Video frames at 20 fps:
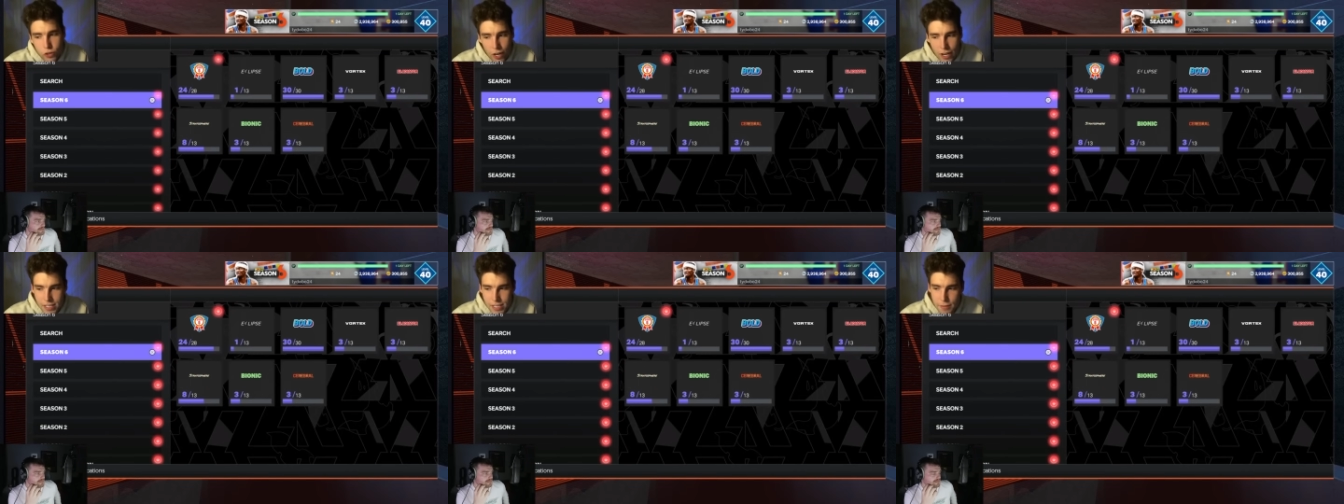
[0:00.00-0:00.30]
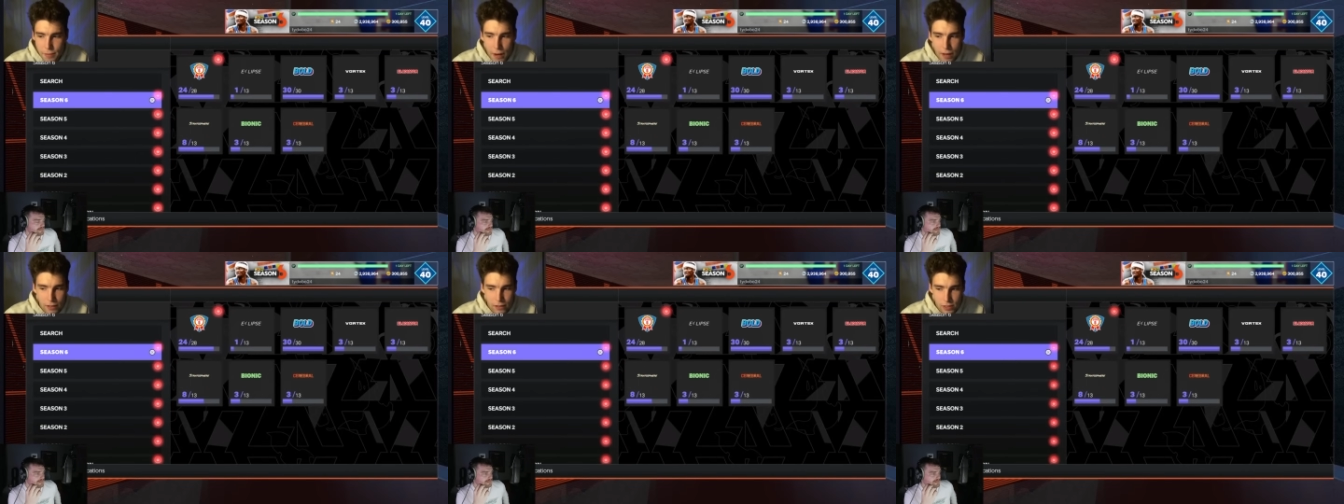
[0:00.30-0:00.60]
crazy
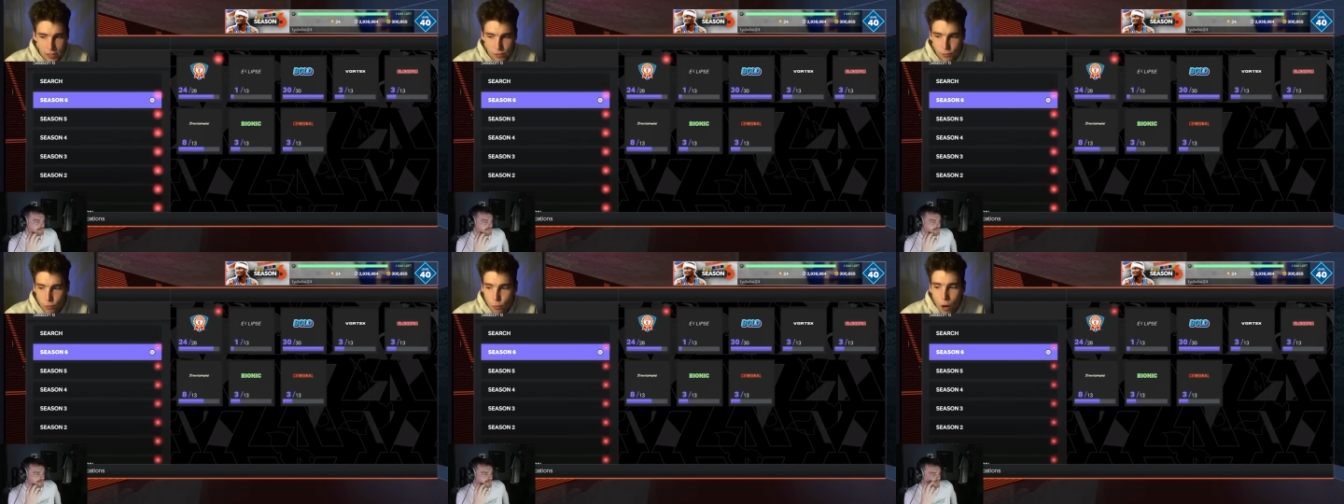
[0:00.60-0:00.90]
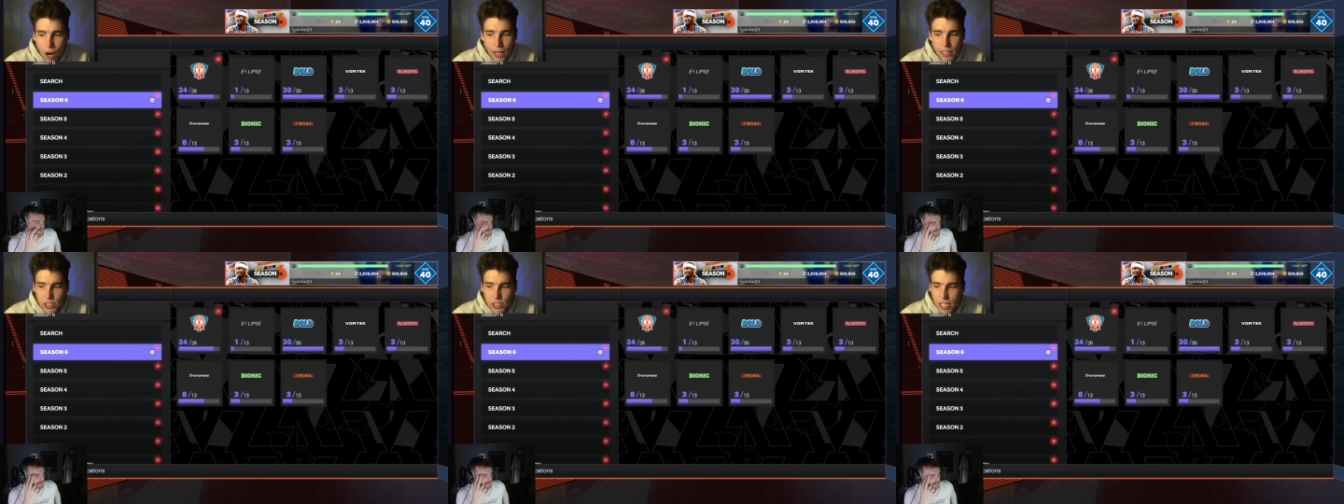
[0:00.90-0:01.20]
amounts of
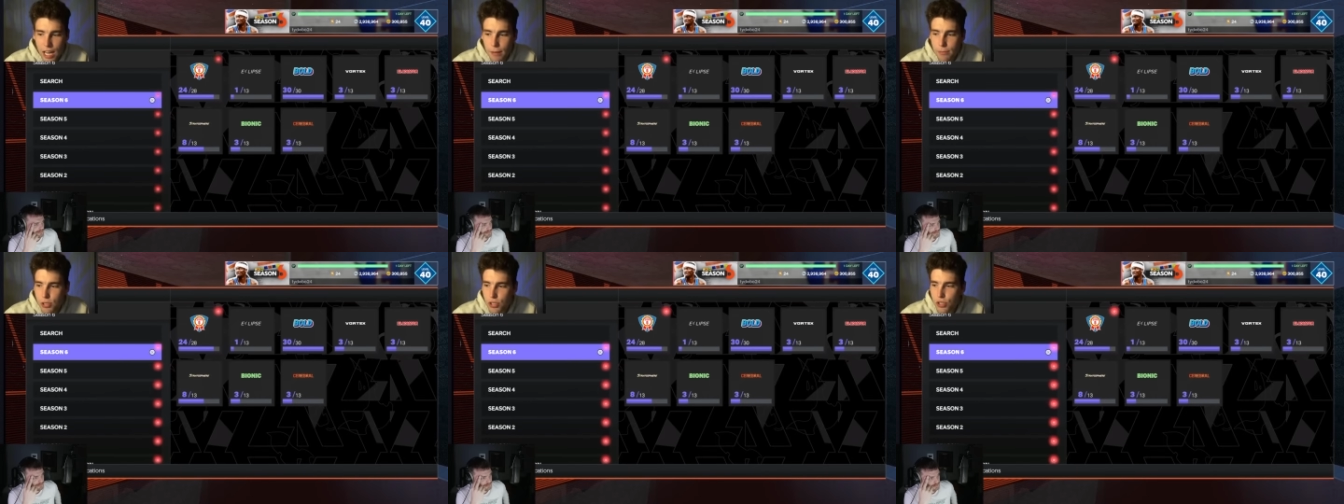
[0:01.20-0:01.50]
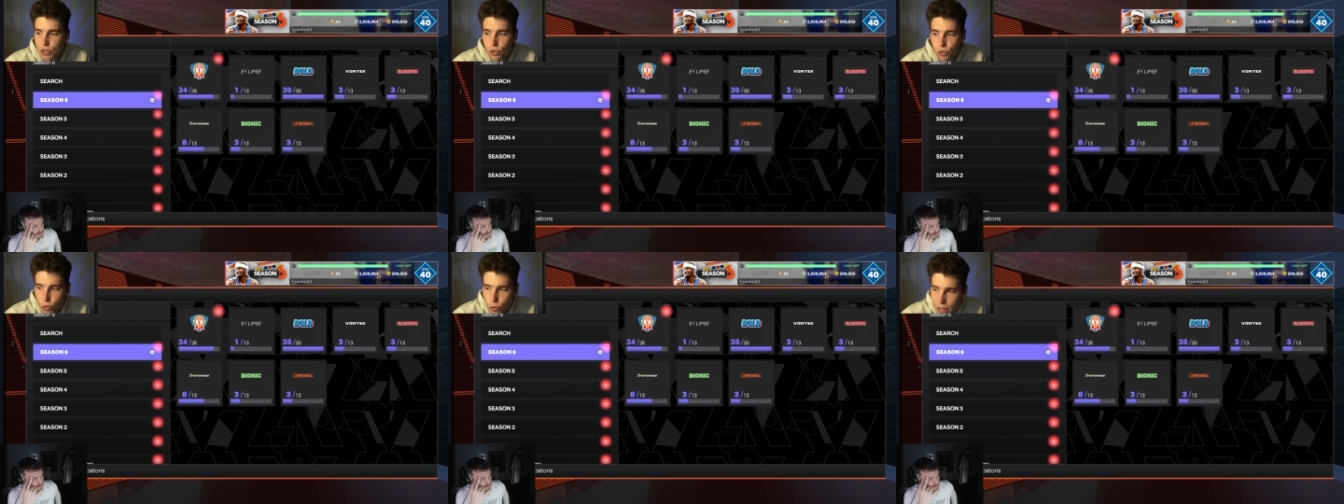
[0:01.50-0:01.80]
watch time,
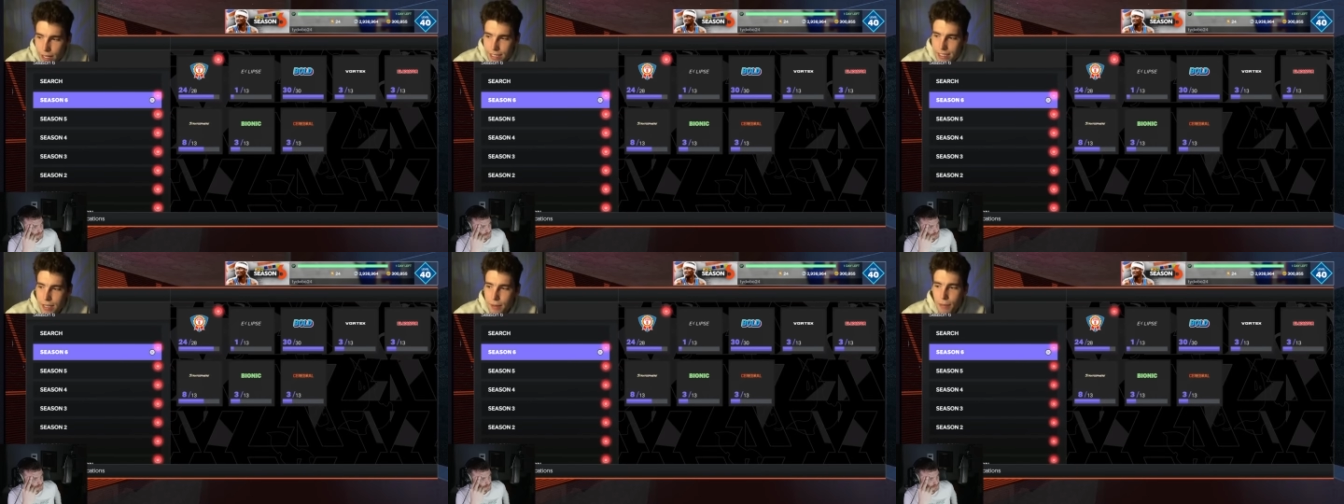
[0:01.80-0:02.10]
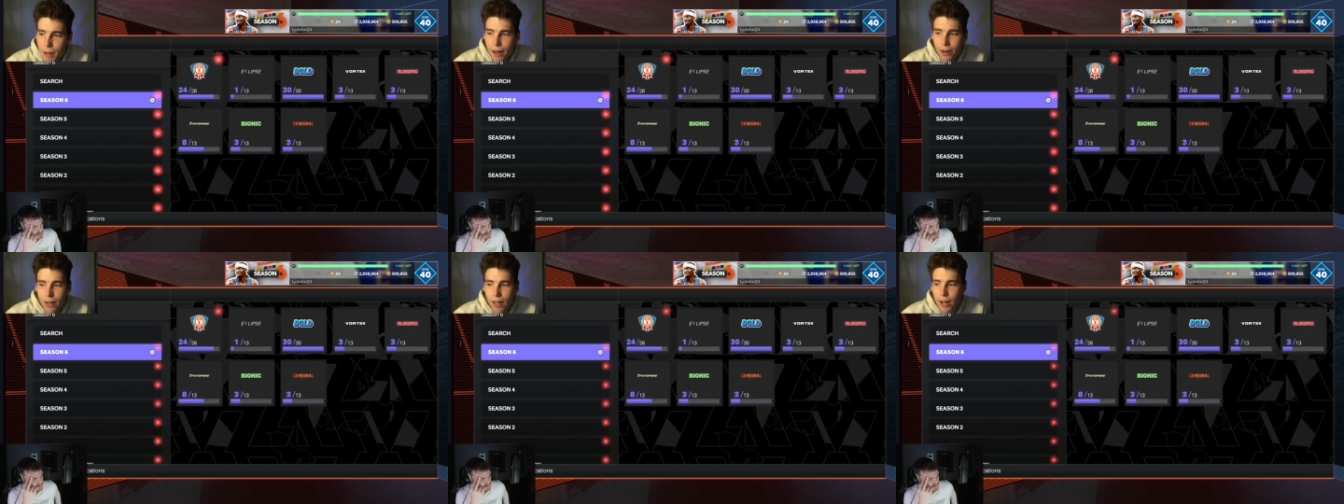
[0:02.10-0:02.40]
just crazy
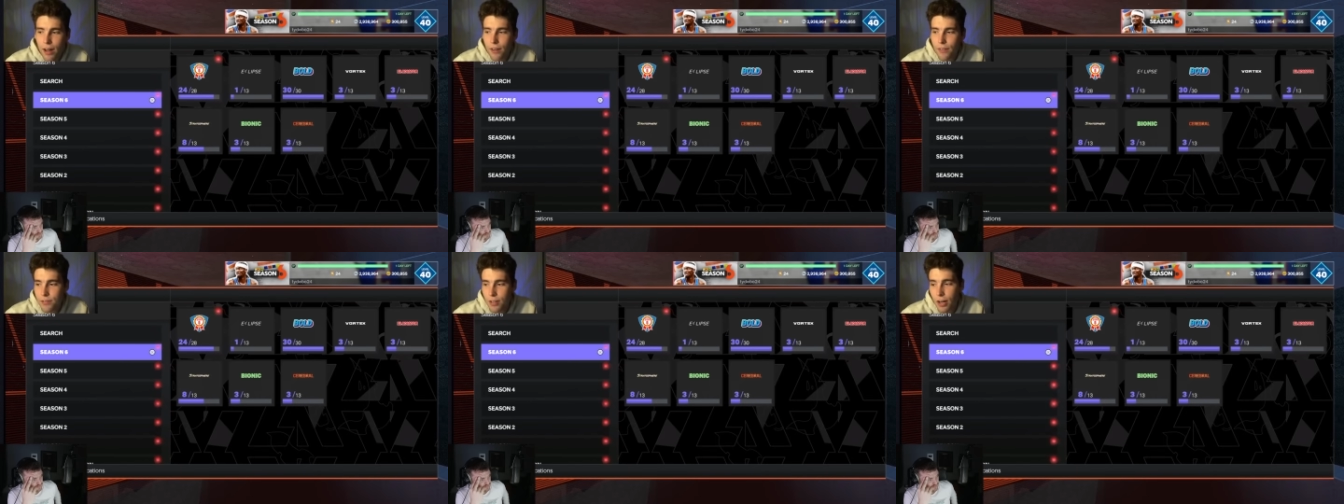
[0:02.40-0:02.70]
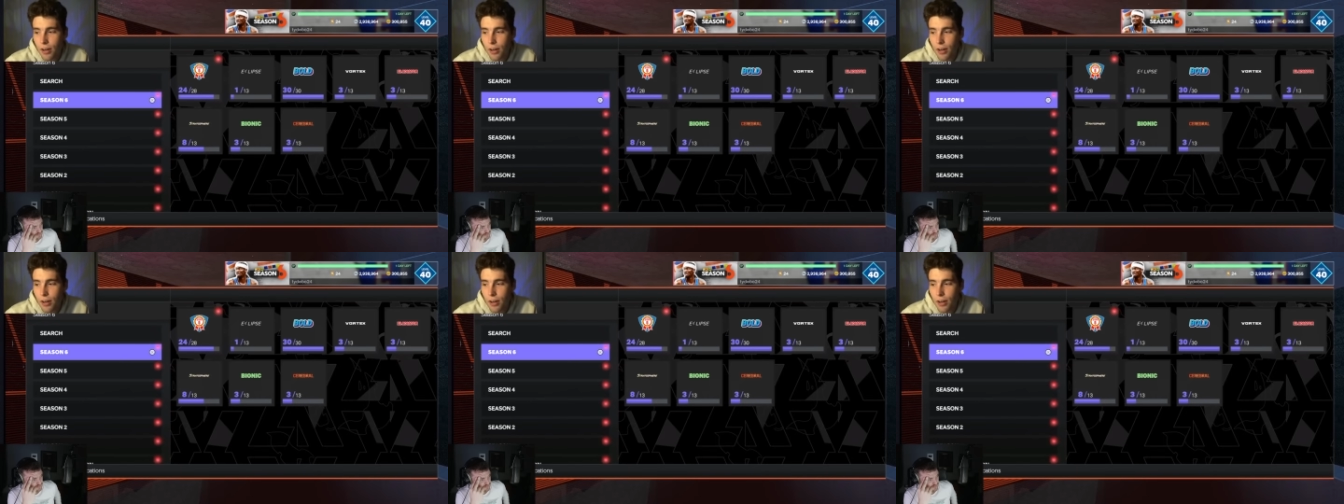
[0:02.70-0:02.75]
amount of,